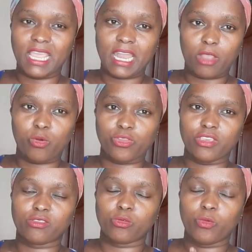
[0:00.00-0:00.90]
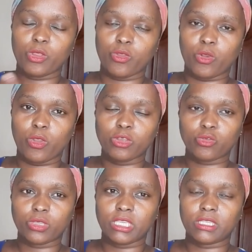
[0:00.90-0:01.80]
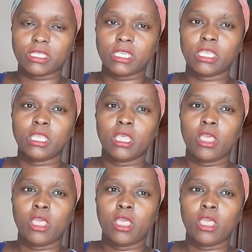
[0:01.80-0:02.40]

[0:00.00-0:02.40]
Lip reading: ena coaches when you're going to Kisi.